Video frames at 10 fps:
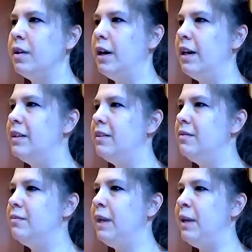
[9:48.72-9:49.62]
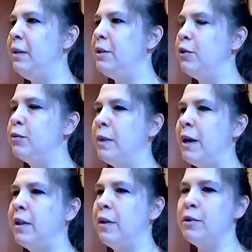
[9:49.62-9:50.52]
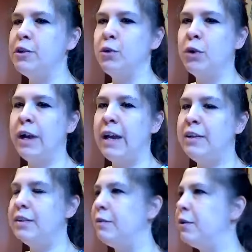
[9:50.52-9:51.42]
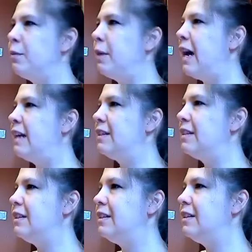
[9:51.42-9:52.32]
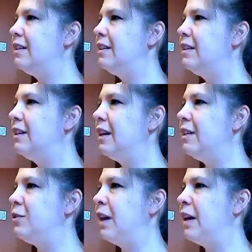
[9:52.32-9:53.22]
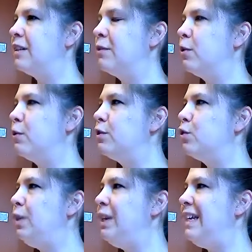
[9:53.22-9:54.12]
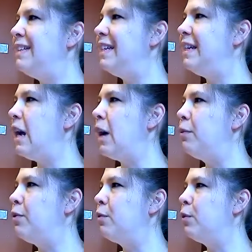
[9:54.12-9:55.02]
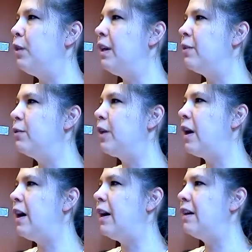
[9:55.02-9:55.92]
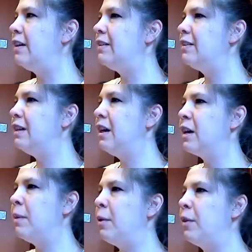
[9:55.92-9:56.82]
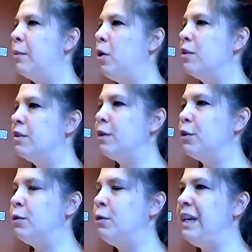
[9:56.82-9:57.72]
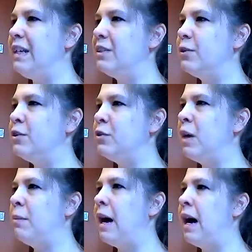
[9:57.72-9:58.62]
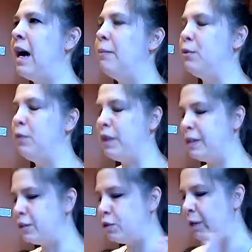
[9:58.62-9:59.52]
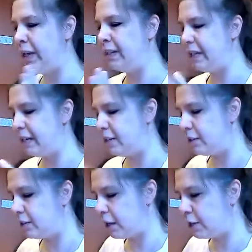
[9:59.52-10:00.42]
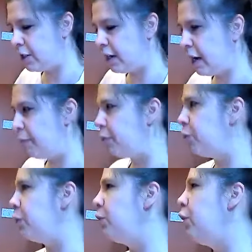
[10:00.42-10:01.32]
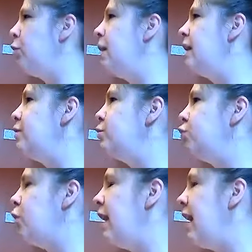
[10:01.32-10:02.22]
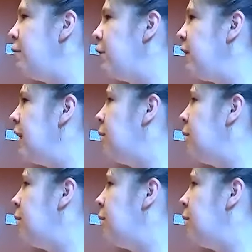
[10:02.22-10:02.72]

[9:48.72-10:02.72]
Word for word: Good. Baby toes parallel the short edges of your mat. Nice, you guys. Give a little squeeze in and up through the inner thighs. Come up on the balls of your feet. So as you come up, you really squeeze in and suction up through your low belly. So draw everything